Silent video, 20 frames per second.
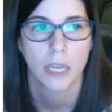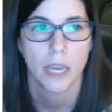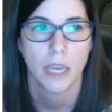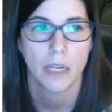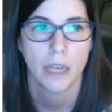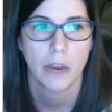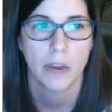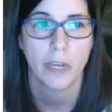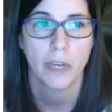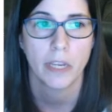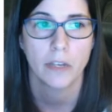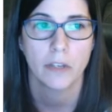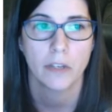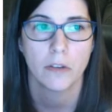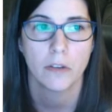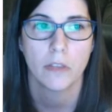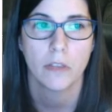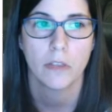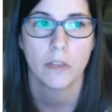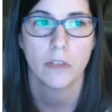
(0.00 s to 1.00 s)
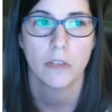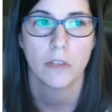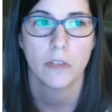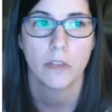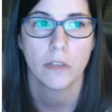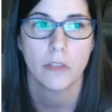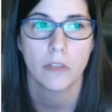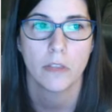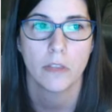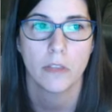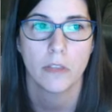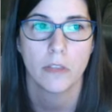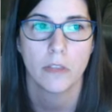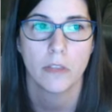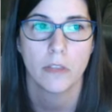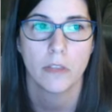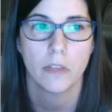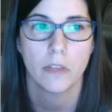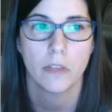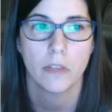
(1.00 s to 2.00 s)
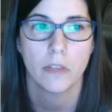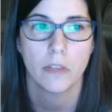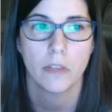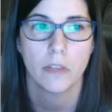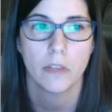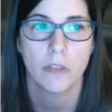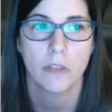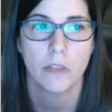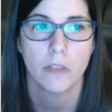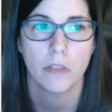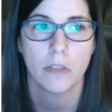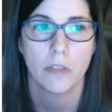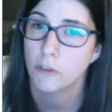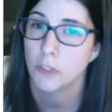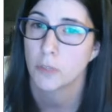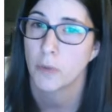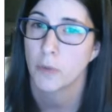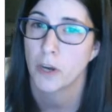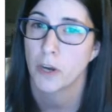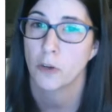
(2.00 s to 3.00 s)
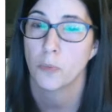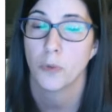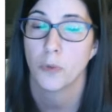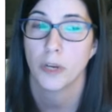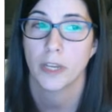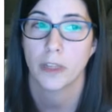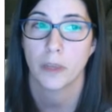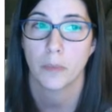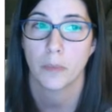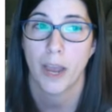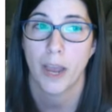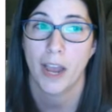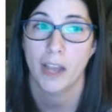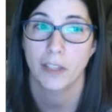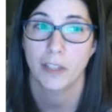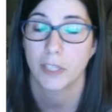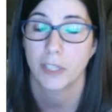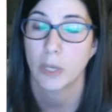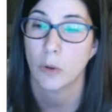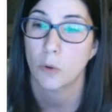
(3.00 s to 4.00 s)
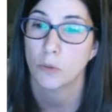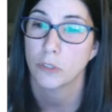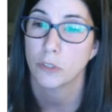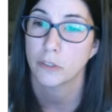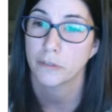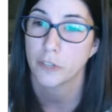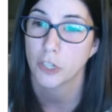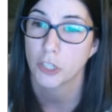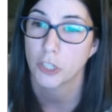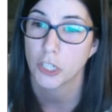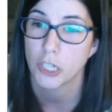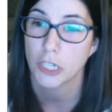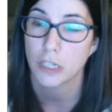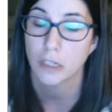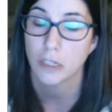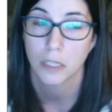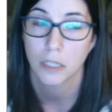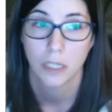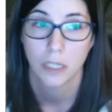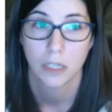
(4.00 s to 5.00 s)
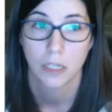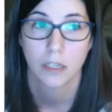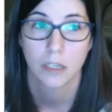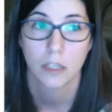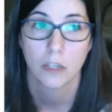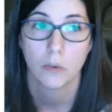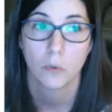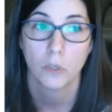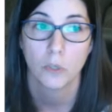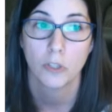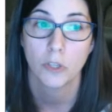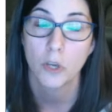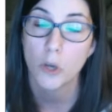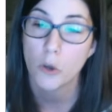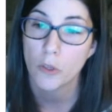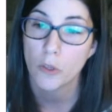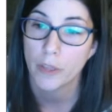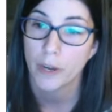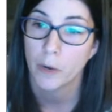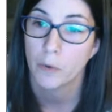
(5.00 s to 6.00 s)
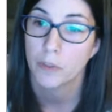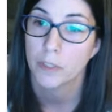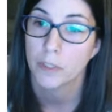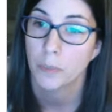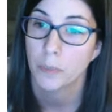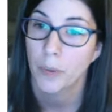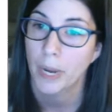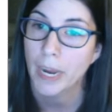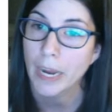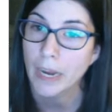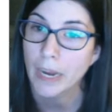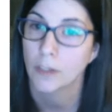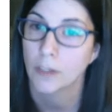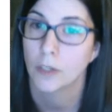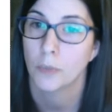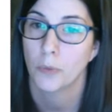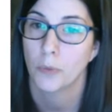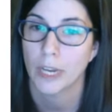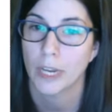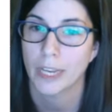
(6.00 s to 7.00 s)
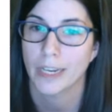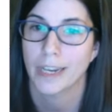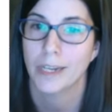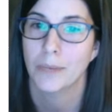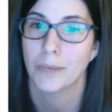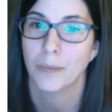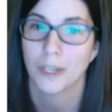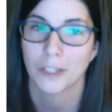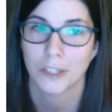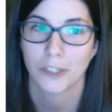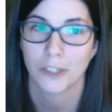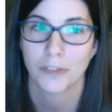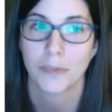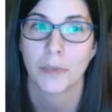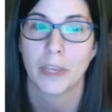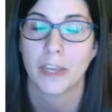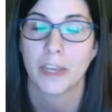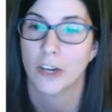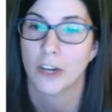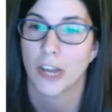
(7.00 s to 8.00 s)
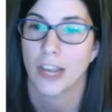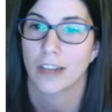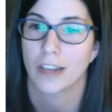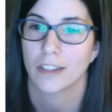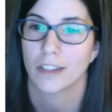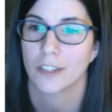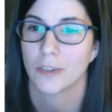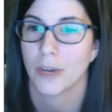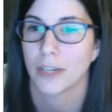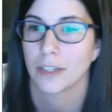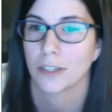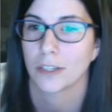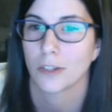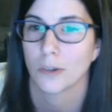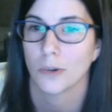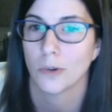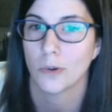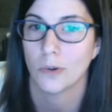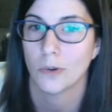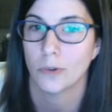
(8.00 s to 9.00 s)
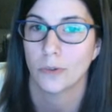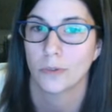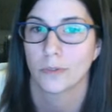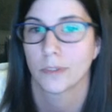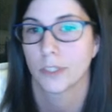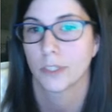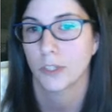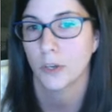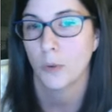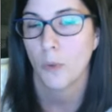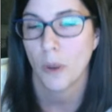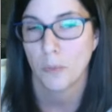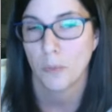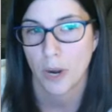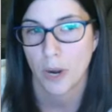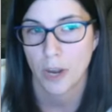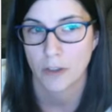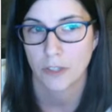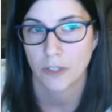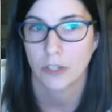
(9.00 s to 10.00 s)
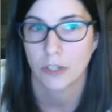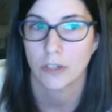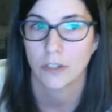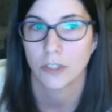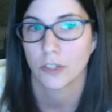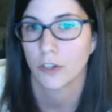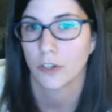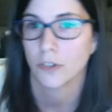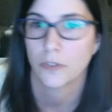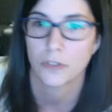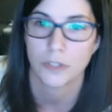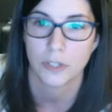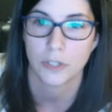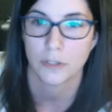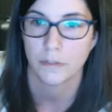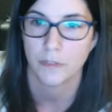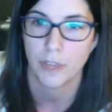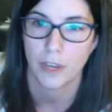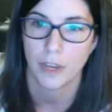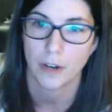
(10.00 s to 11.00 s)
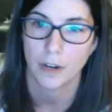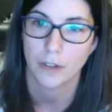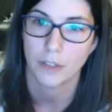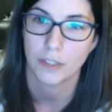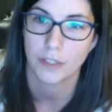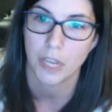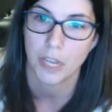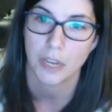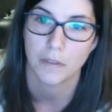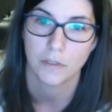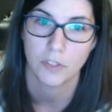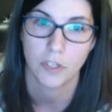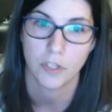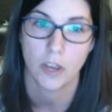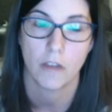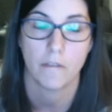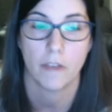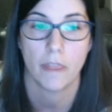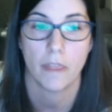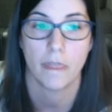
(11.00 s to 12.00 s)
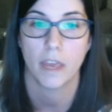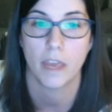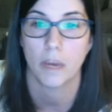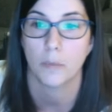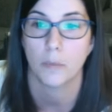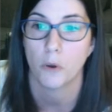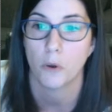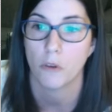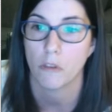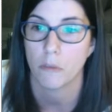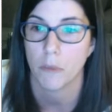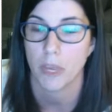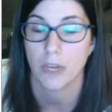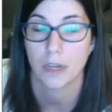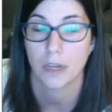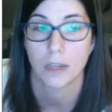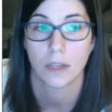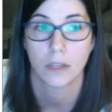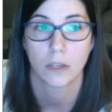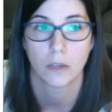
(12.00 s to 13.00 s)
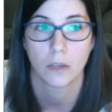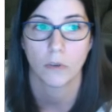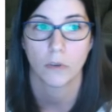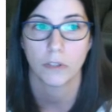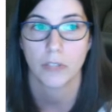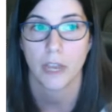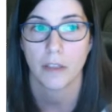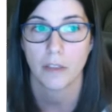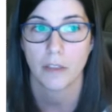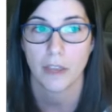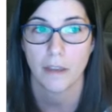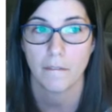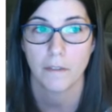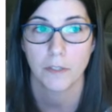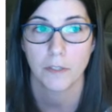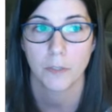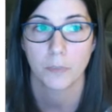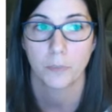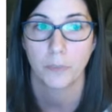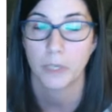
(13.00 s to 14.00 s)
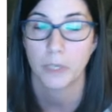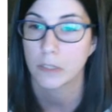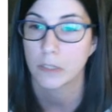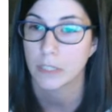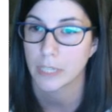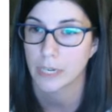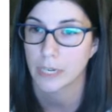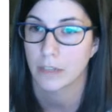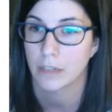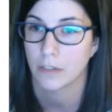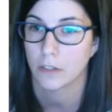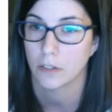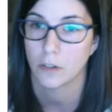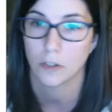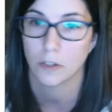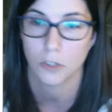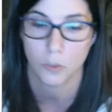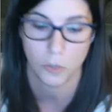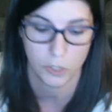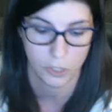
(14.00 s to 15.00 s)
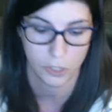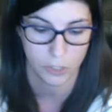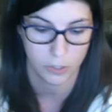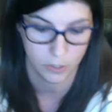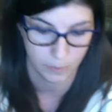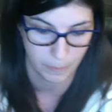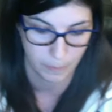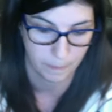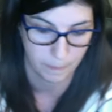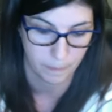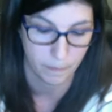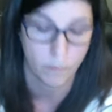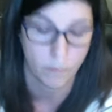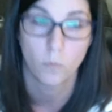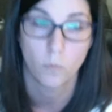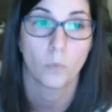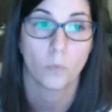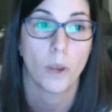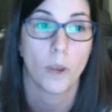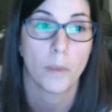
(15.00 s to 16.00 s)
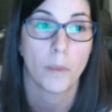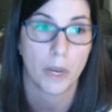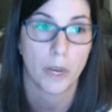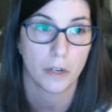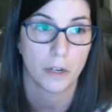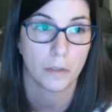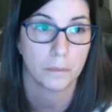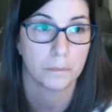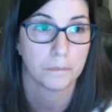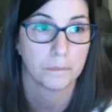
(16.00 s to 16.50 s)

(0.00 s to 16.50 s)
And now I can do the image web search. If you've used Smart Notebook in the past, the older version, you will know that it was a pain to bring in any pictures from the internet because you had to go to your web browser, search for stuff there, save stuff, and then pull them in. Well, now they have this built-in search, which is way better.